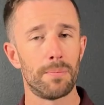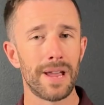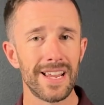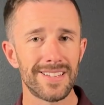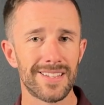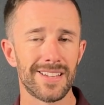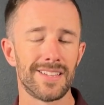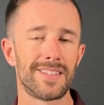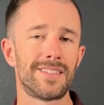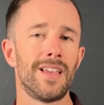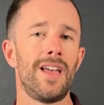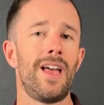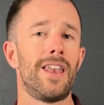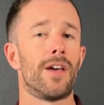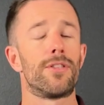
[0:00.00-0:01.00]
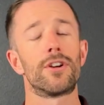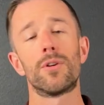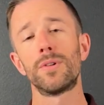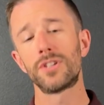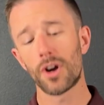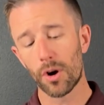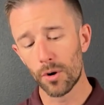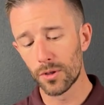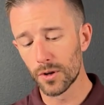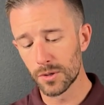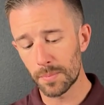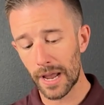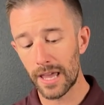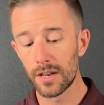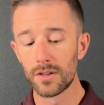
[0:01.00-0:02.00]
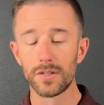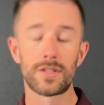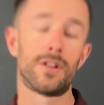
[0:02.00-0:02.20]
basis. Now, they're going to own those panels,